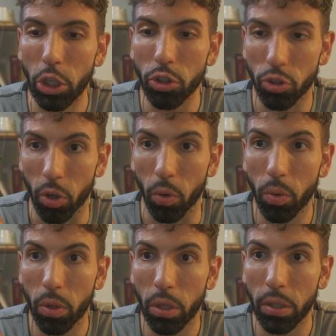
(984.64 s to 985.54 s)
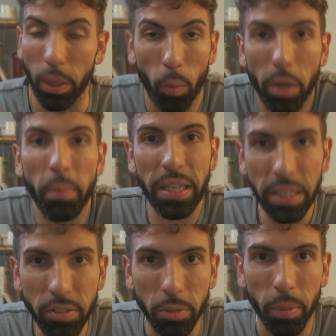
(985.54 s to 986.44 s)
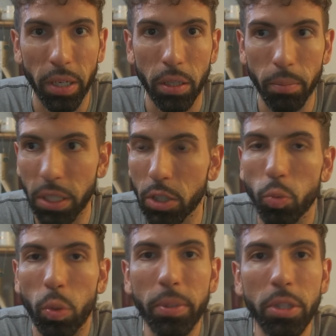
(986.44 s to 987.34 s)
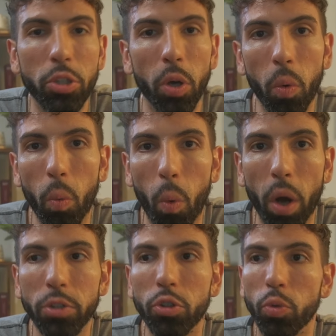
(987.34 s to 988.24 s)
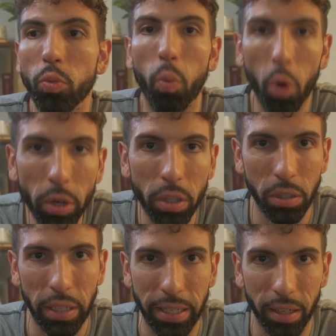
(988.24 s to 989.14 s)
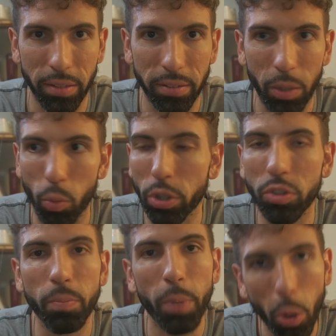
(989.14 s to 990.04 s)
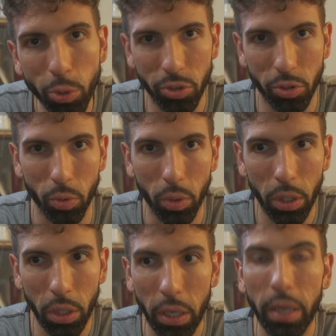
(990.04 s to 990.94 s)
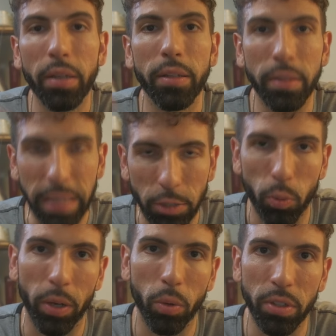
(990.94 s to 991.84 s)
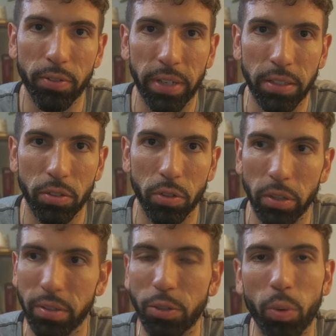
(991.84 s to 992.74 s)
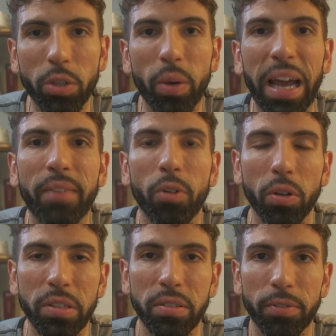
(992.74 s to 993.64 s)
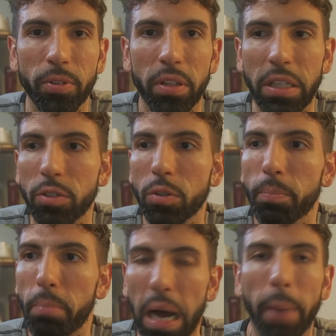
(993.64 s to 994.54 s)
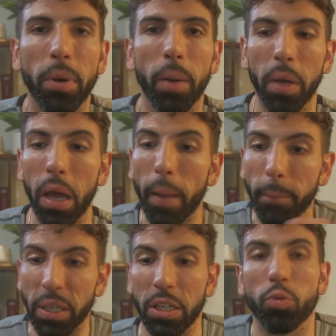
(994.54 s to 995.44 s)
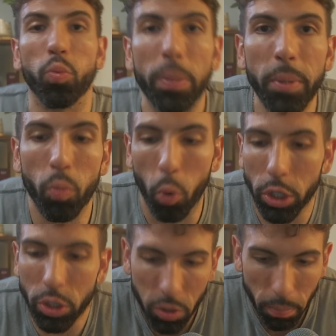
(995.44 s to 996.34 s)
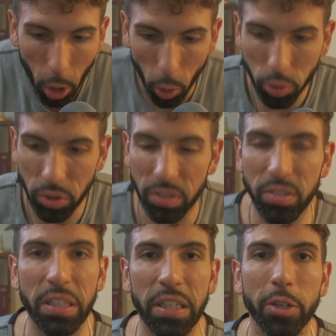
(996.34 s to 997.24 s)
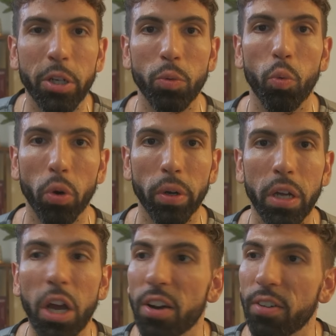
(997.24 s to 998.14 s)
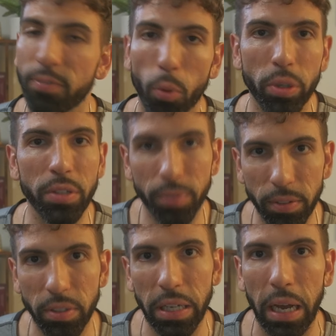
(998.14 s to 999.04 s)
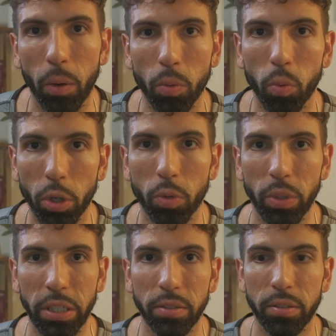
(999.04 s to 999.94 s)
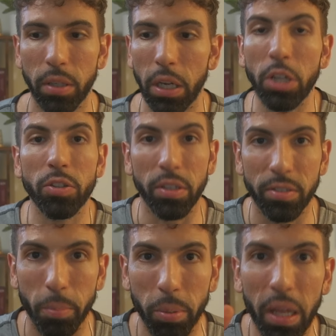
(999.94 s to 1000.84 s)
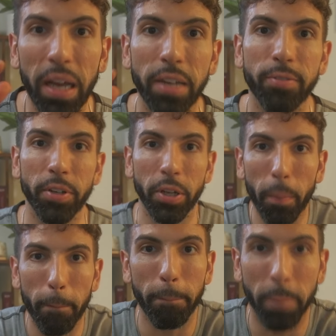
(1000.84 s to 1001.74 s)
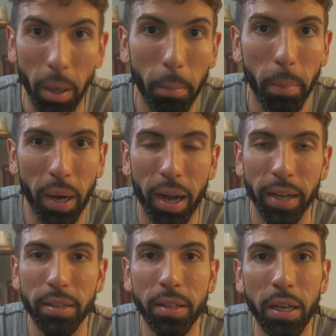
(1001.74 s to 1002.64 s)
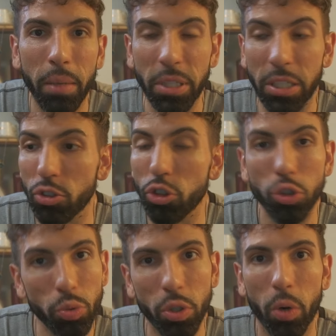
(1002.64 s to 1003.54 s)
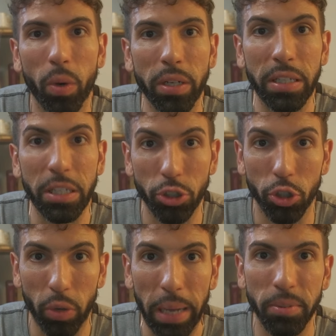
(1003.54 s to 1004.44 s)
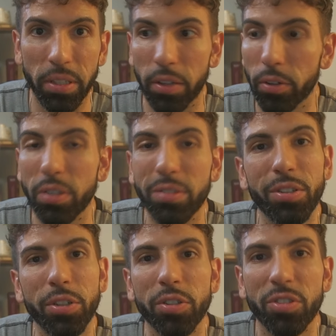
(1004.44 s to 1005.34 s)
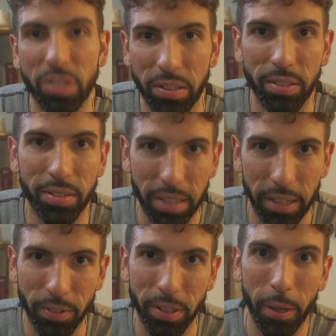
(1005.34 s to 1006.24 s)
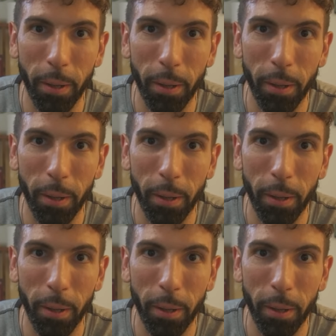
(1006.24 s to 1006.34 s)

So they want to make easy money because women don't want to work like us. They weren't supposed to. That's why OnlyFans starts. That's why you have all these different things pop up because women weren't supposed to sit here and work 40, 50 hour work weeks to supply for your bum behind because you don't want to get your crap together until you're 67.